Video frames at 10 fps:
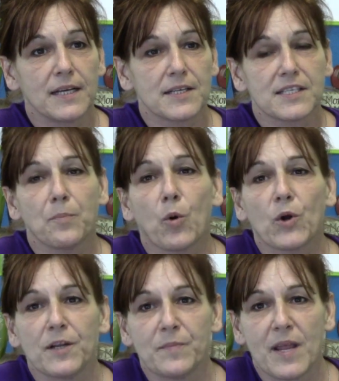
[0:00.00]

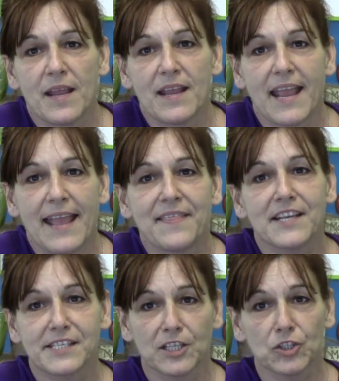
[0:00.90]
supported me and
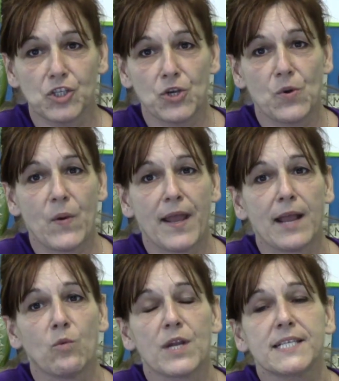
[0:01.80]
they still do. And
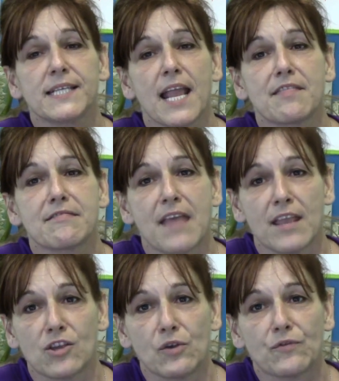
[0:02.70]
I want to say
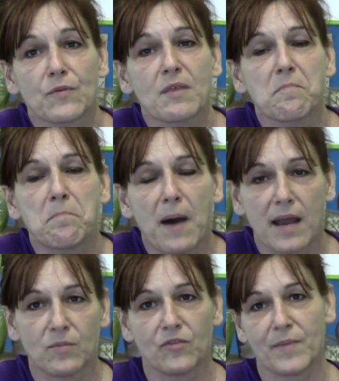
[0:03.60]
thank you from the bottom of